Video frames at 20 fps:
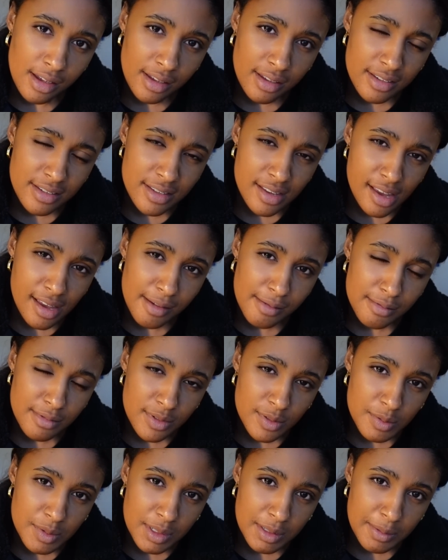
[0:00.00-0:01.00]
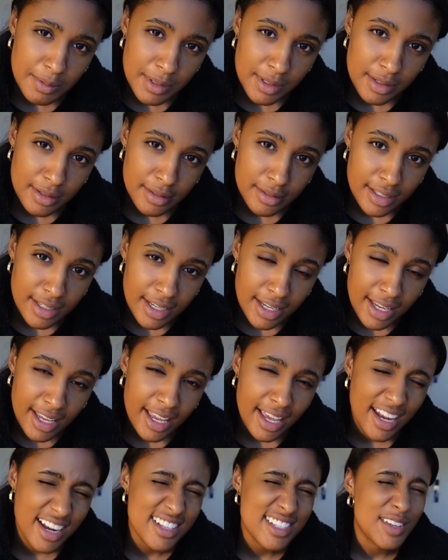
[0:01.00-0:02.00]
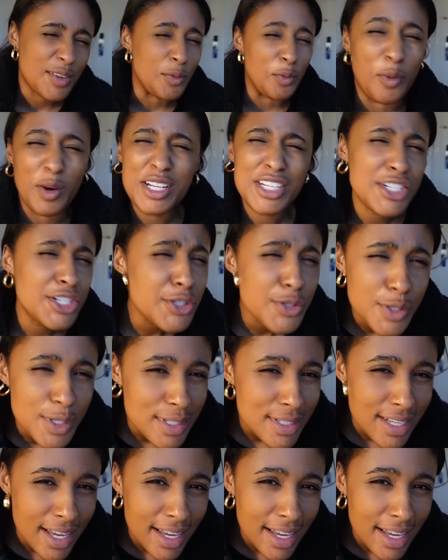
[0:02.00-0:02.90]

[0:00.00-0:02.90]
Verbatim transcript: is that..." And I said, "What did you just